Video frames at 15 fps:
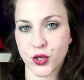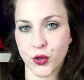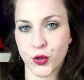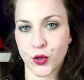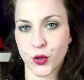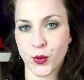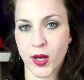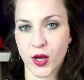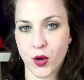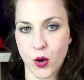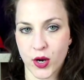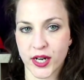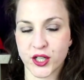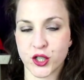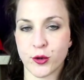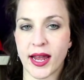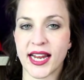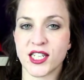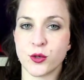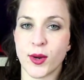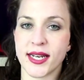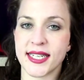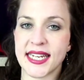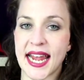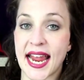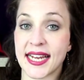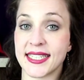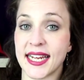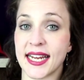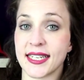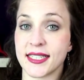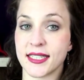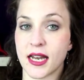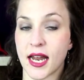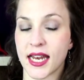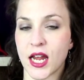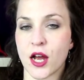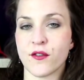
who, according to a 2018 study